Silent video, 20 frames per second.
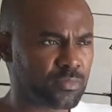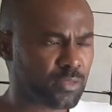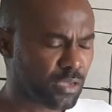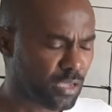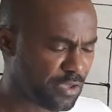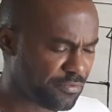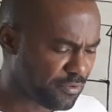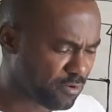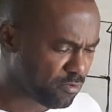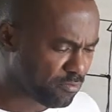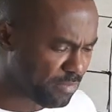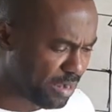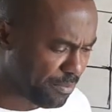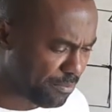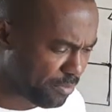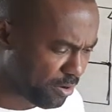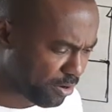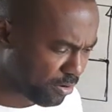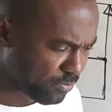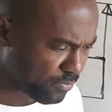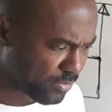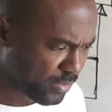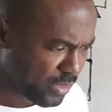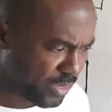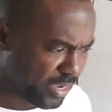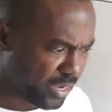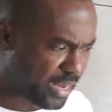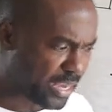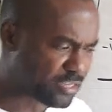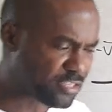If you remember,
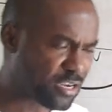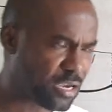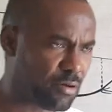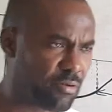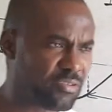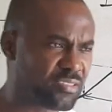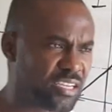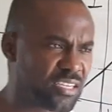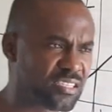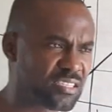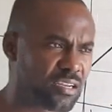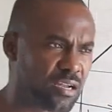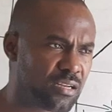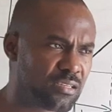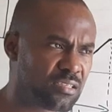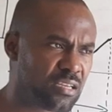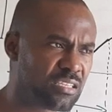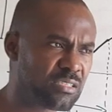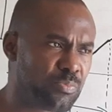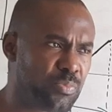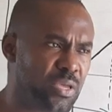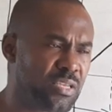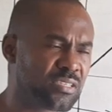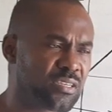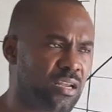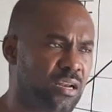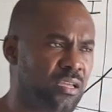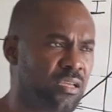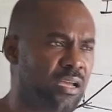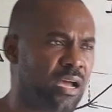electrical resistance is
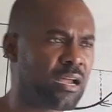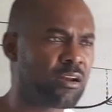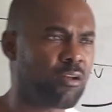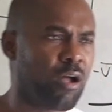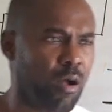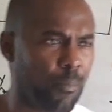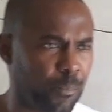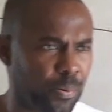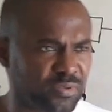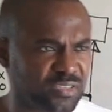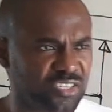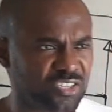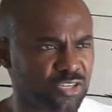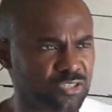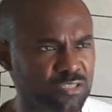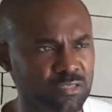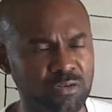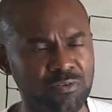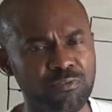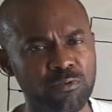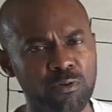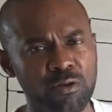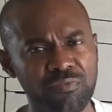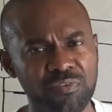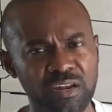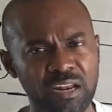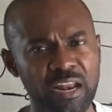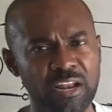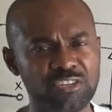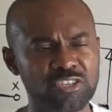basically an opposition to the flow of an
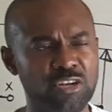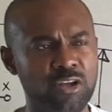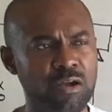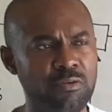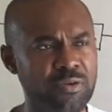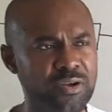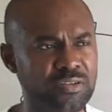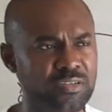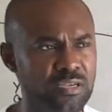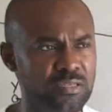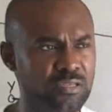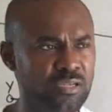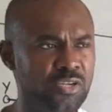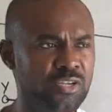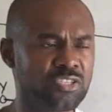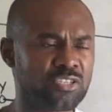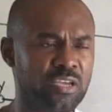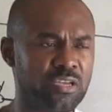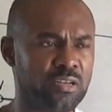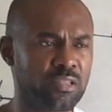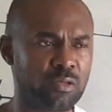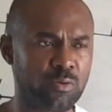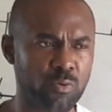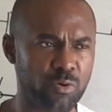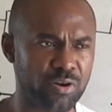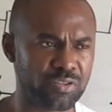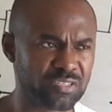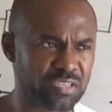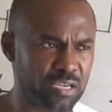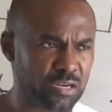electric current. So in other
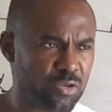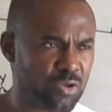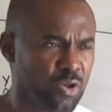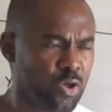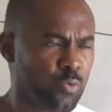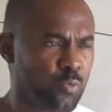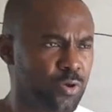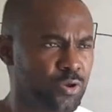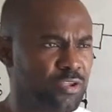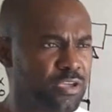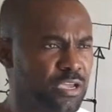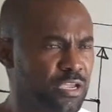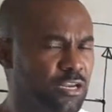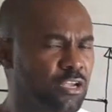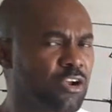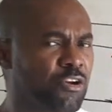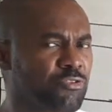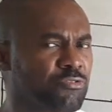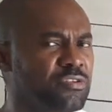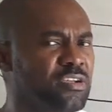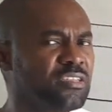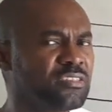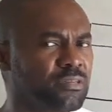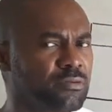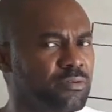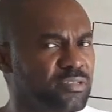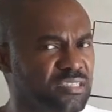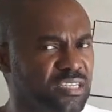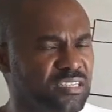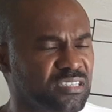words, then, when you increase the
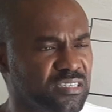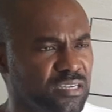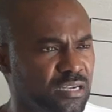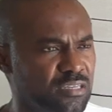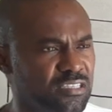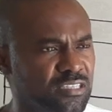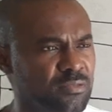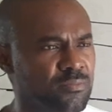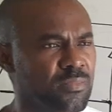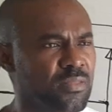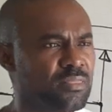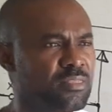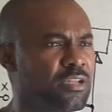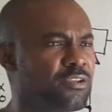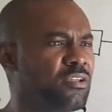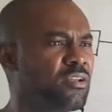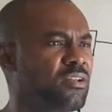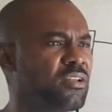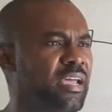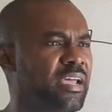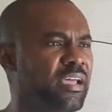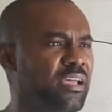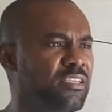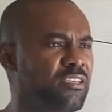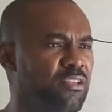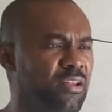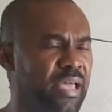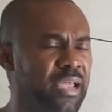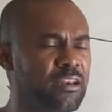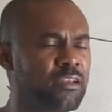resistance, then
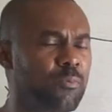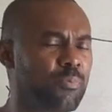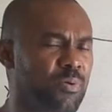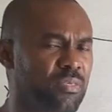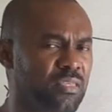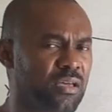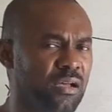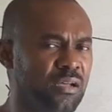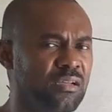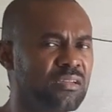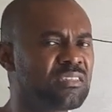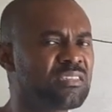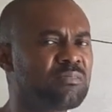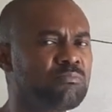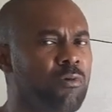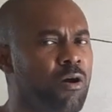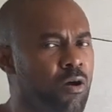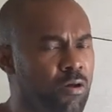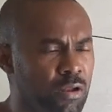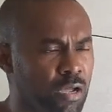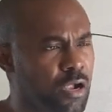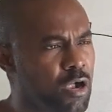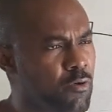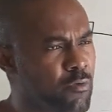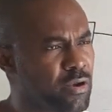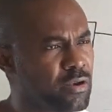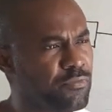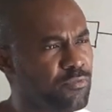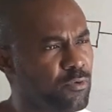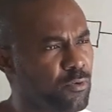you'll end up with a smaller
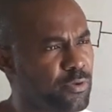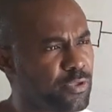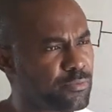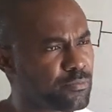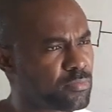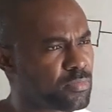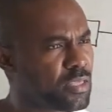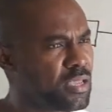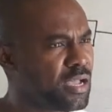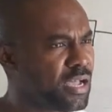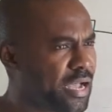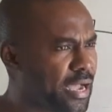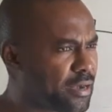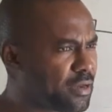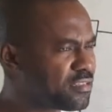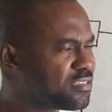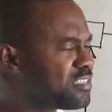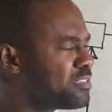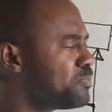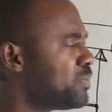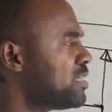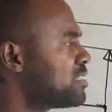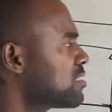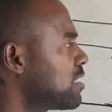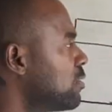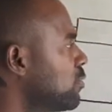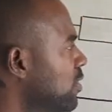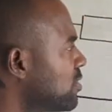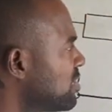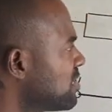current flowing. And this is
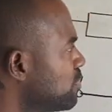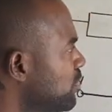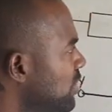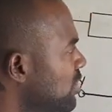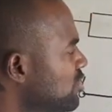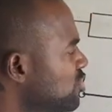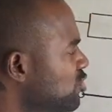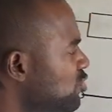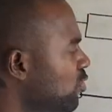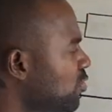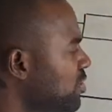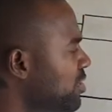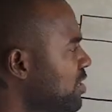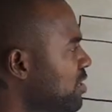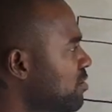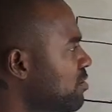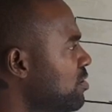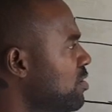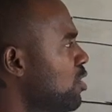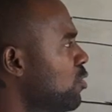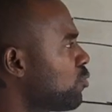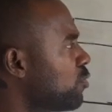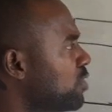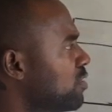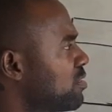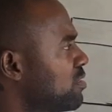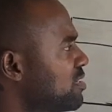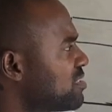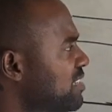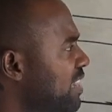basically what is being shown here
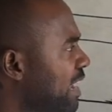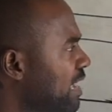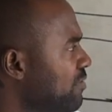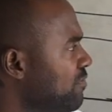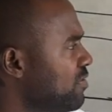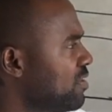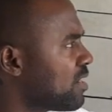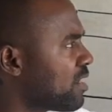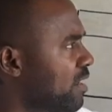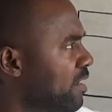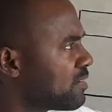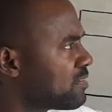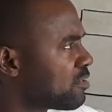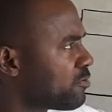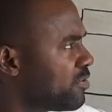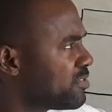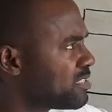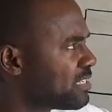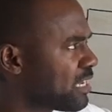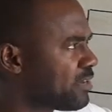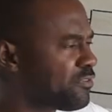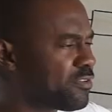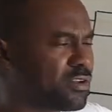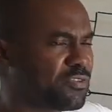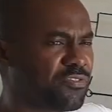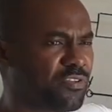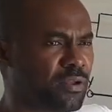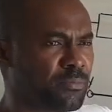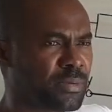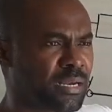with this IV characteristic for the
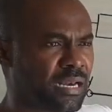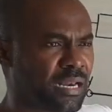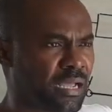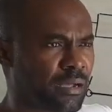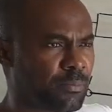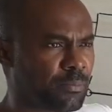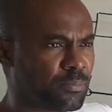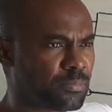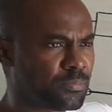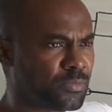filament lamp.